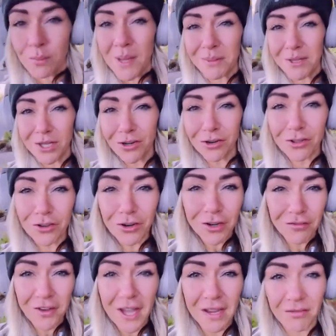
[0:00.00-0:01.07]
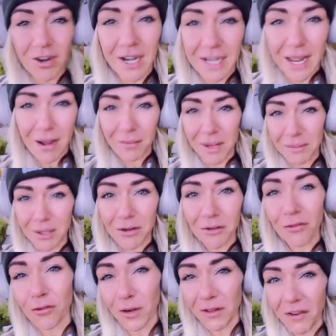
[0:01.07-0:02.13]
maybe you're 35 right now, maybe you're
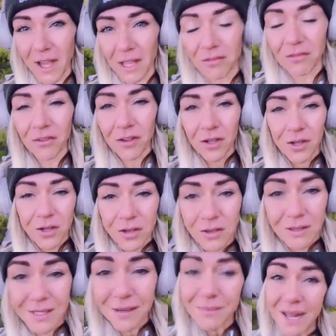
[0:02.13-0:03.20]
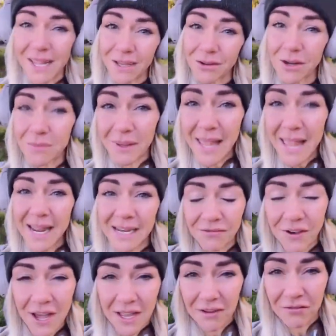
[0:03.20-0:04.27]
45. Someday you're going to be
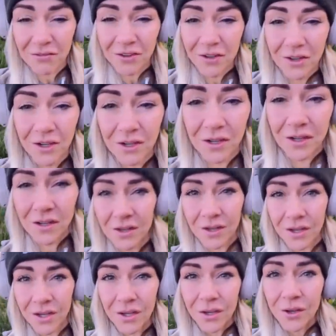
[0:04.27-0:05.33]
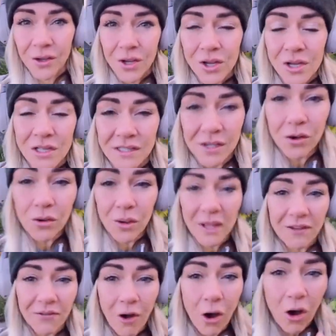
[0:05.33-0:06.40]
85. So
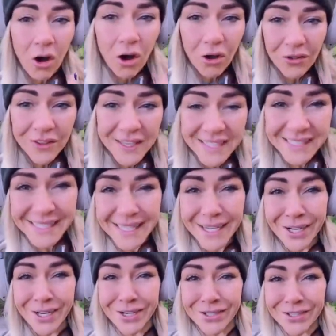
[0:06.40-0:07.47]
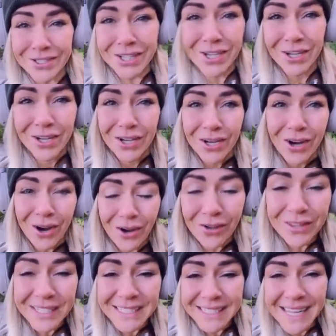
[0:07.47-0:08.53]
if all these years,
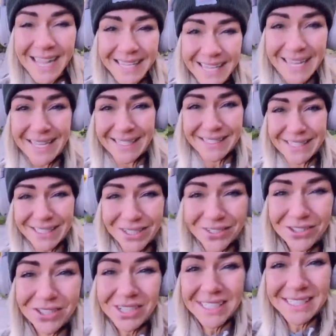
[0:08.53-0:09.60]
all these decades, you're